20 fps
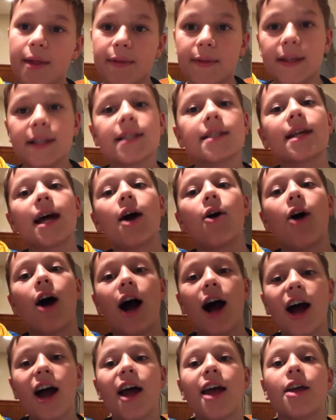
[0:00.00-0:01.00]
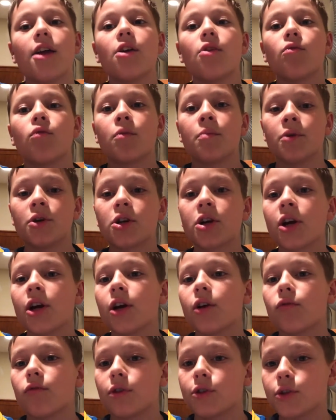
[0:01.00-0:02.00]
This is how I would book
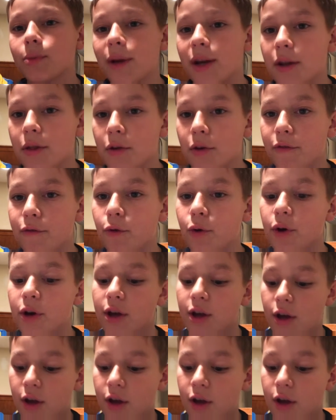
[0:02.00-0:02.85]
WrestleMania 34.